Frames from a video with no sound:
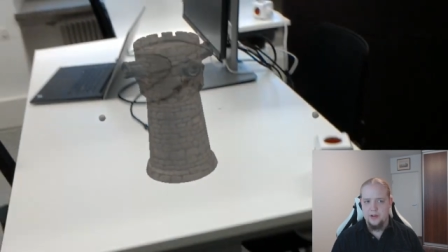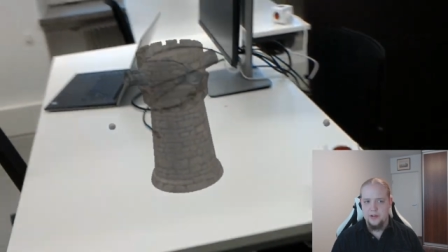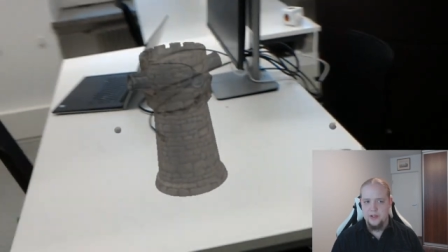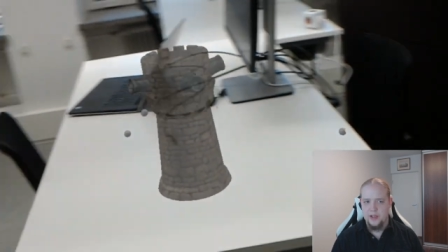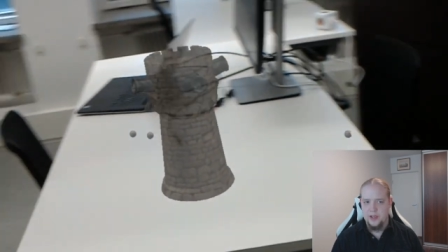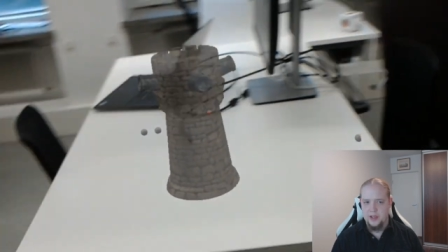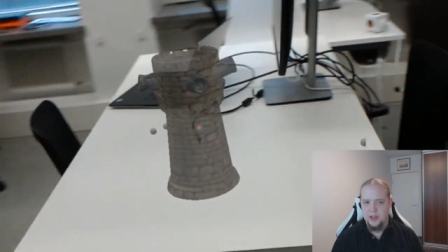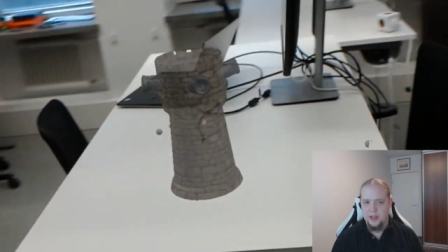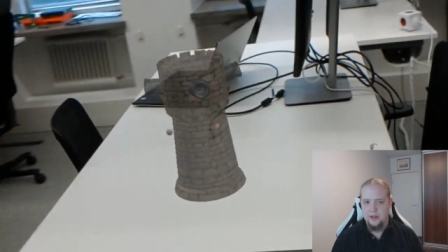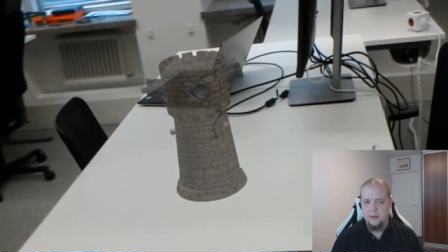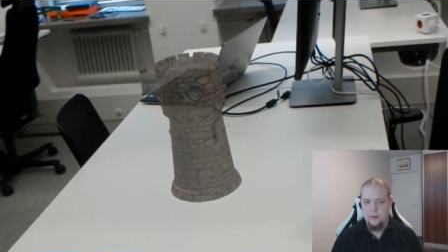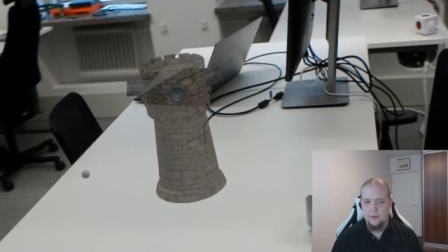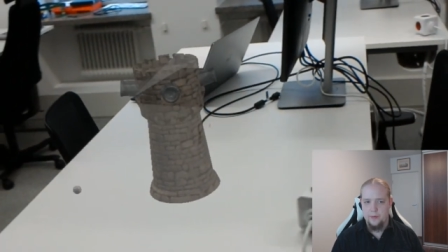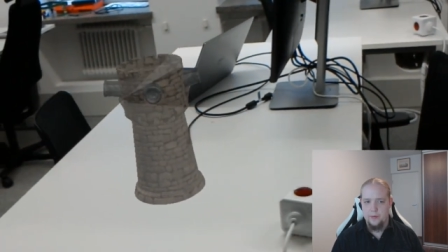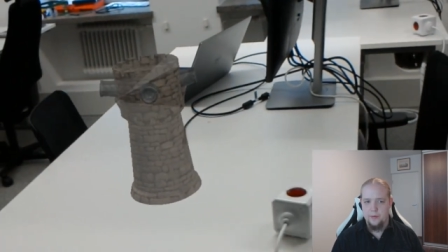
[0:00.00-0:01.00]
seeing it
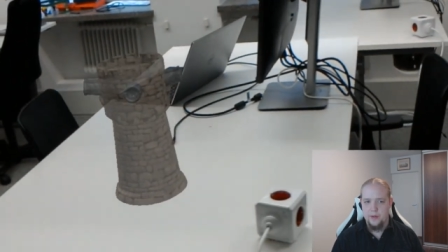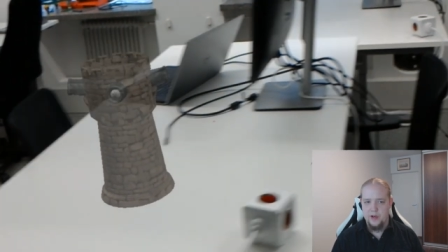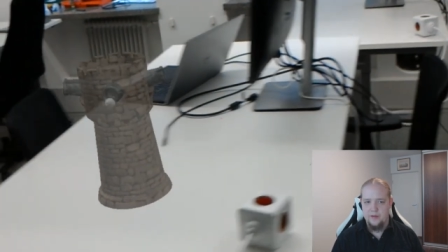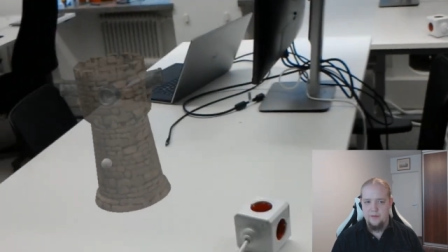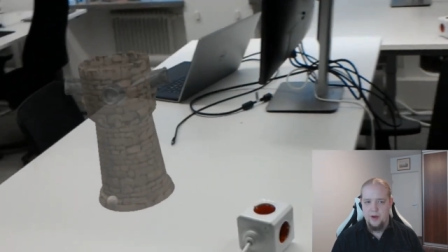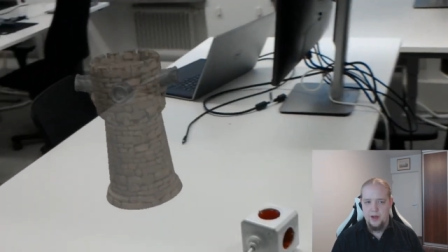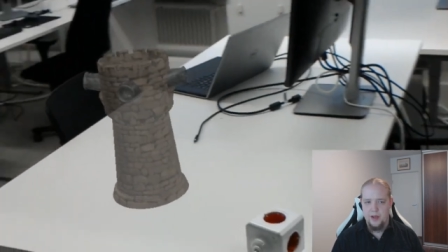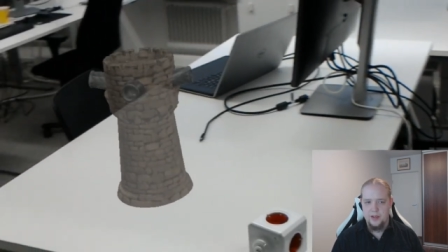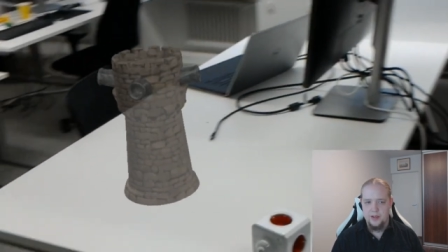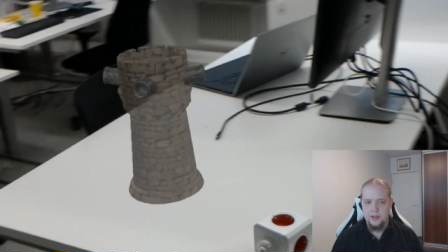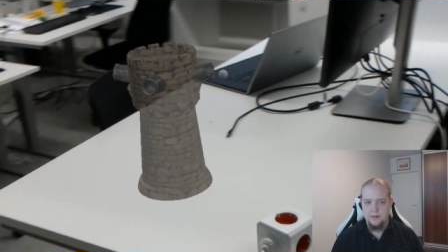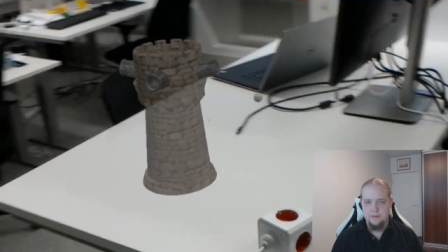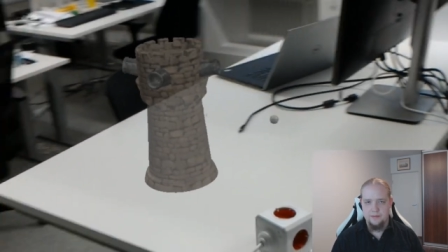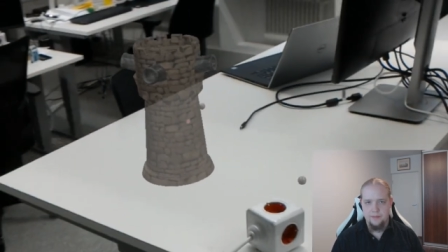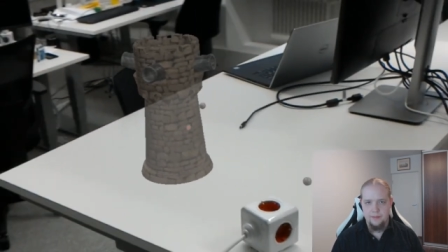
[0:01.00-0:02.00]
through the
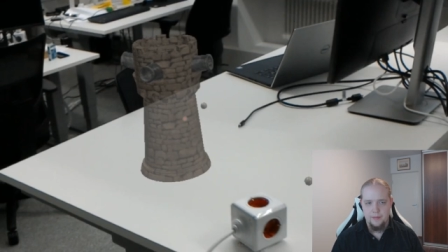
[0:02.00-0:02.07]
device.